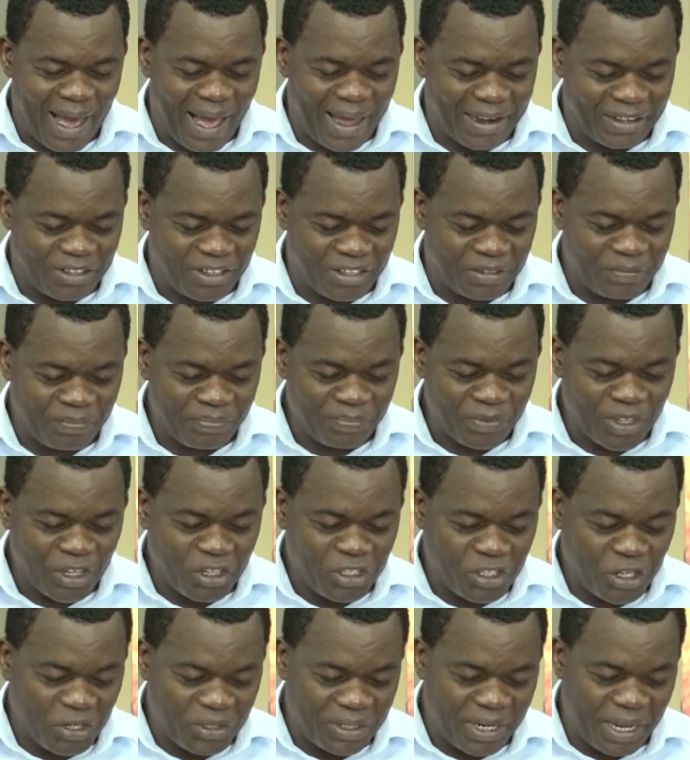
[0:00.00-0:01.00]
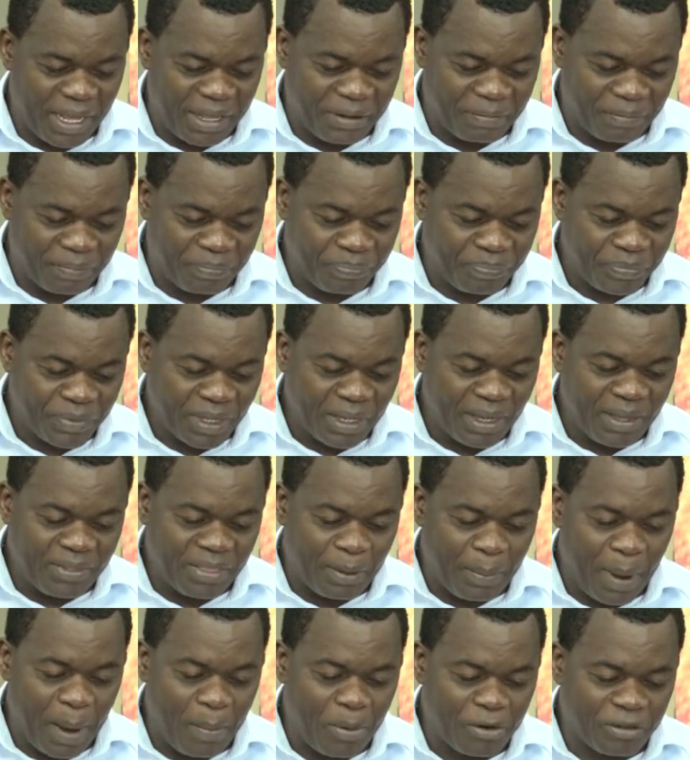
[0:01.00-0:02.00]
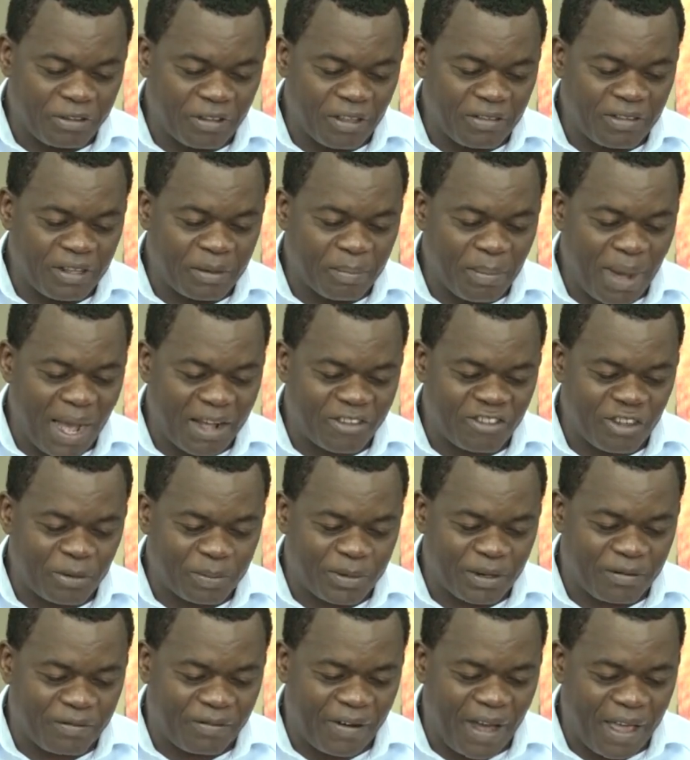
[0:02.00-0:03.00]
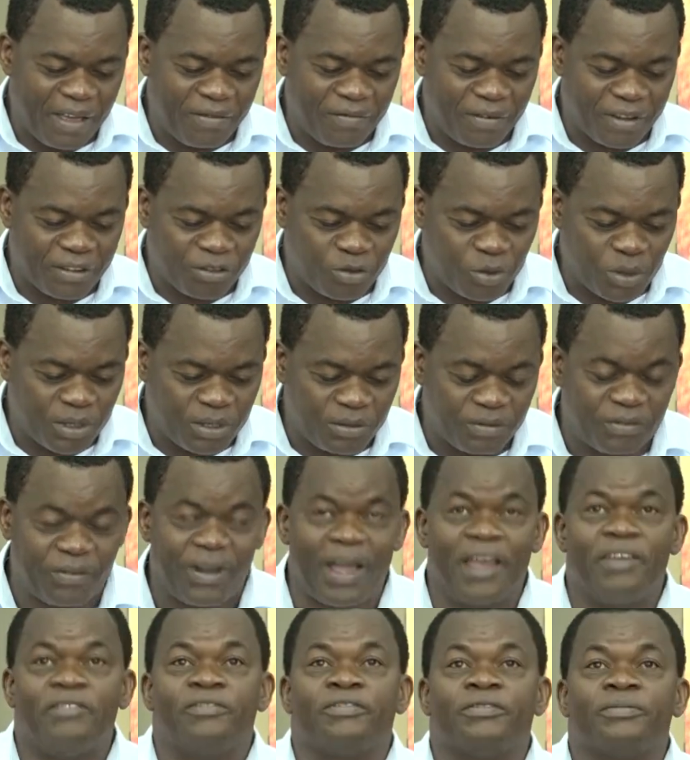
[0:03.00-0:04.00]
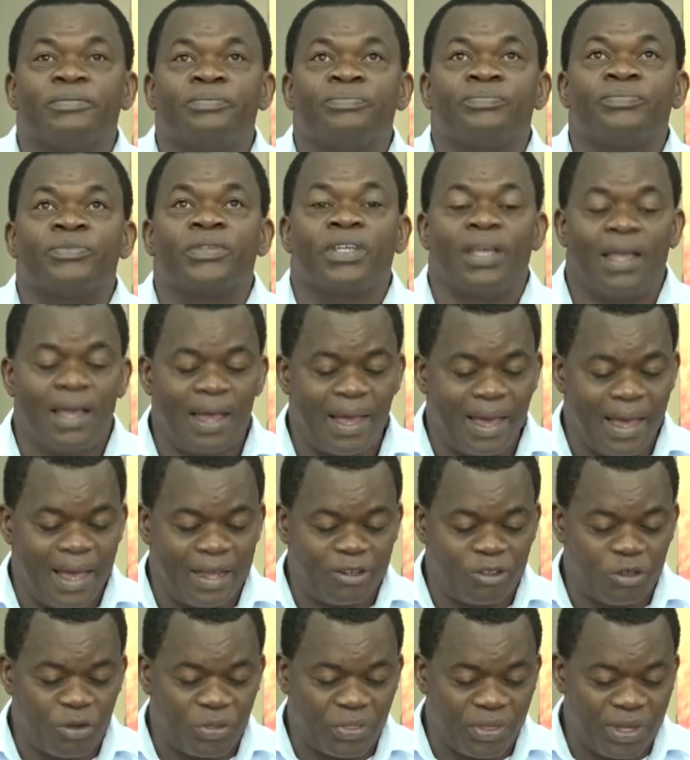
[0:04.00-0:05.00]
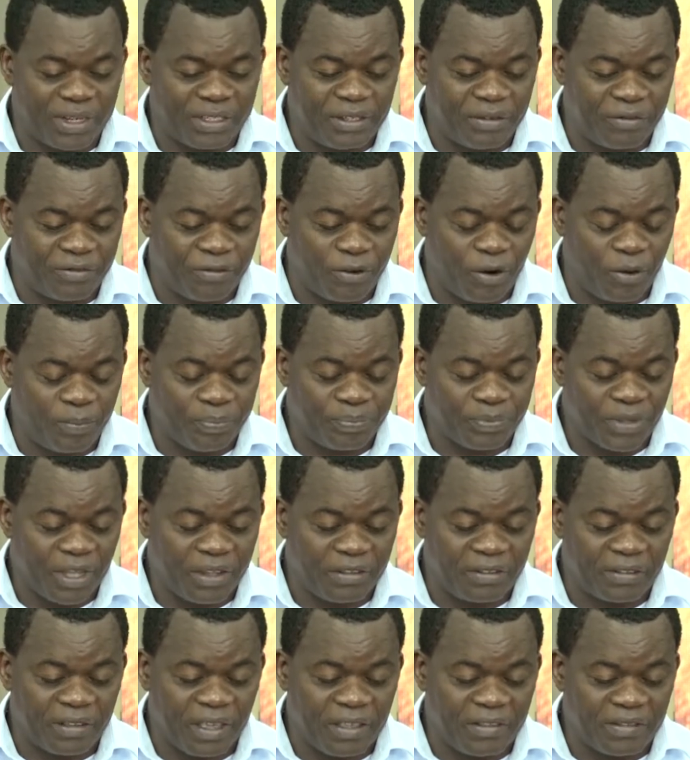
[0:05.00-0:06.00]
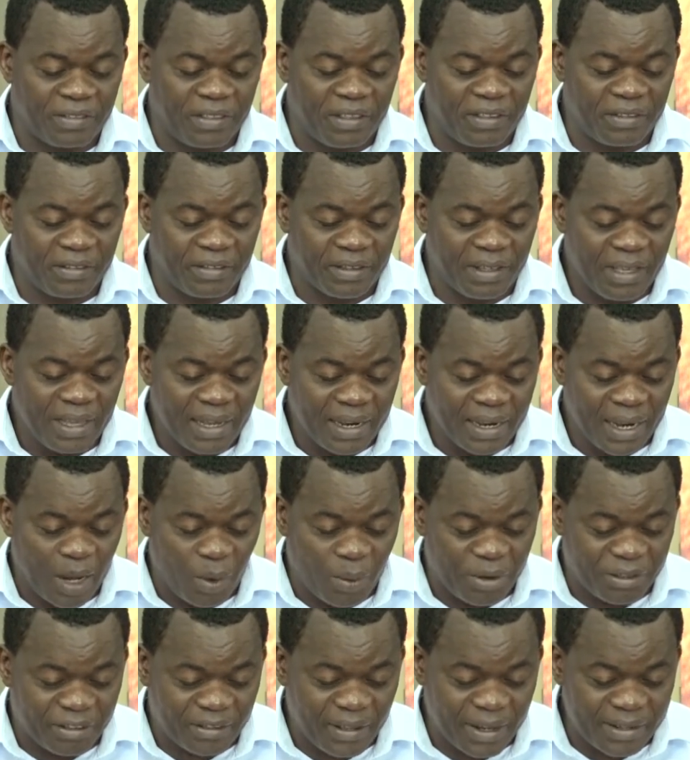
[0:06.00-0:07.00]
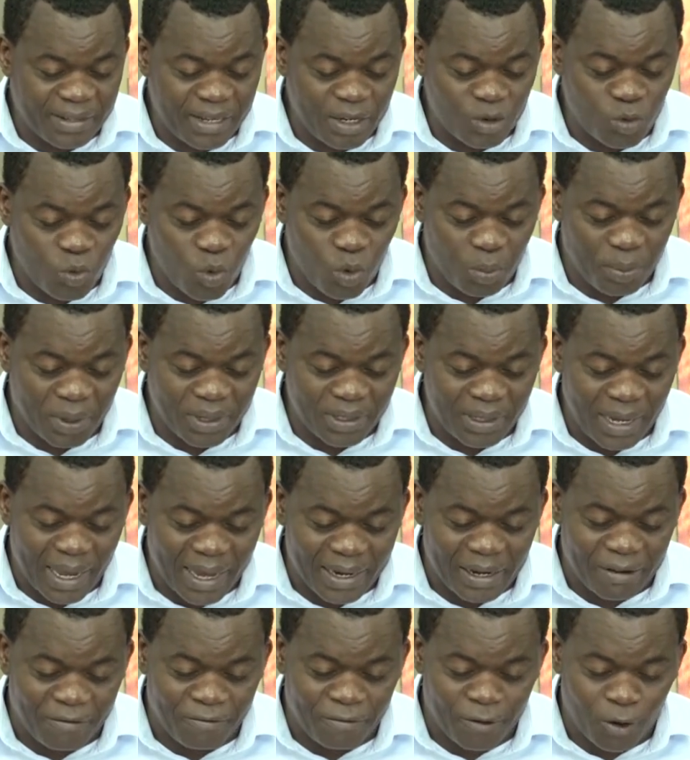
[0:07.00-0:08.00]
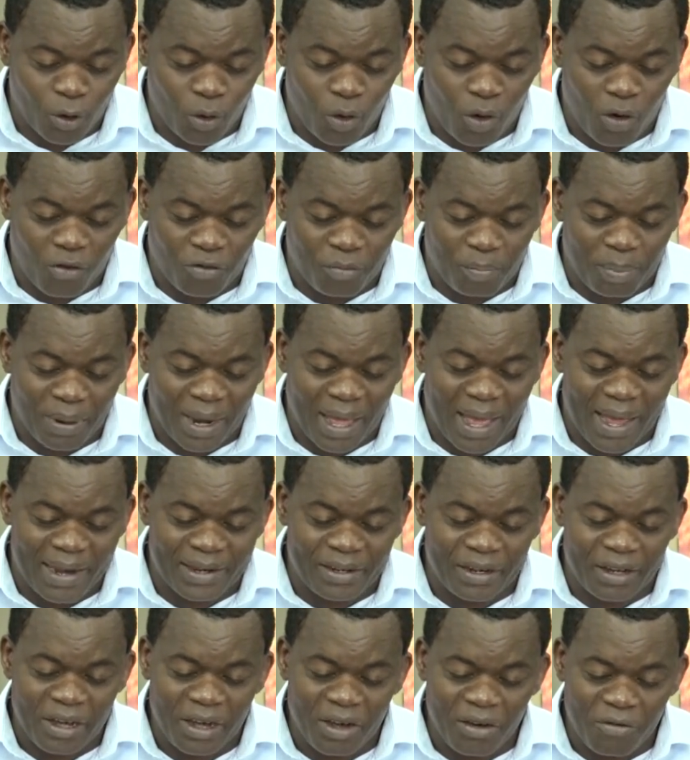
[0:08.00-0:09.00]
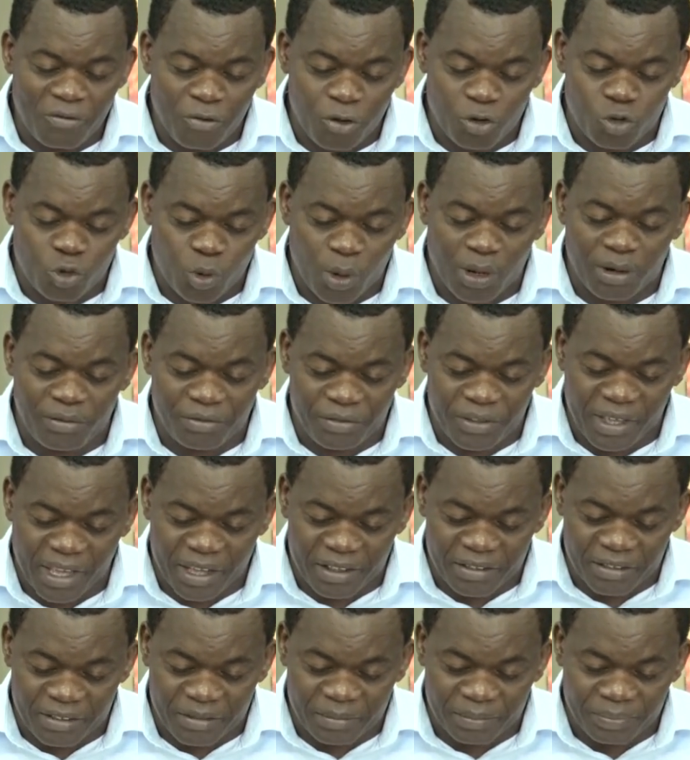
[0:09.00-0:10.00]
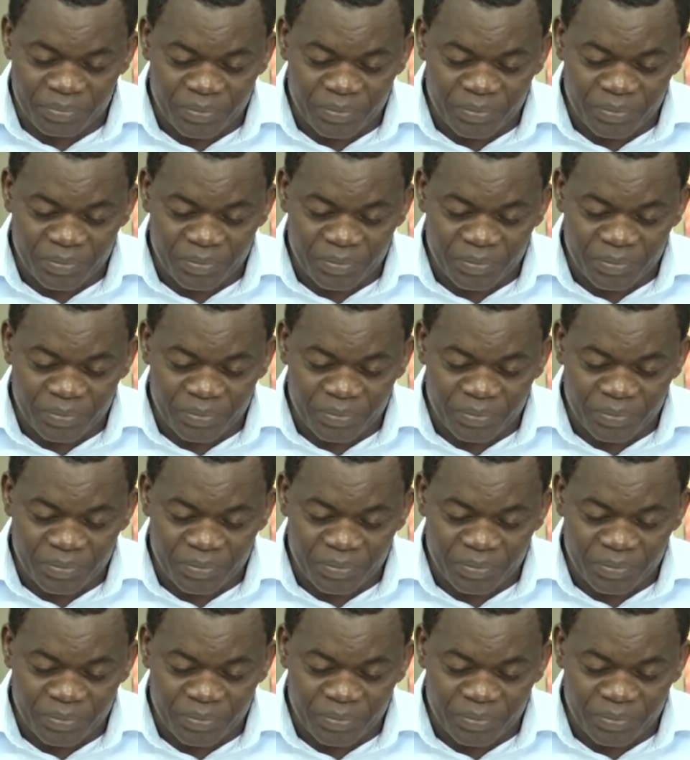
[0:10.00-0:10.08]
at today. The Bible says in Mark chapter 5, verse 25 to 34, it says this, now a certain woman had a flow of blood for 12 years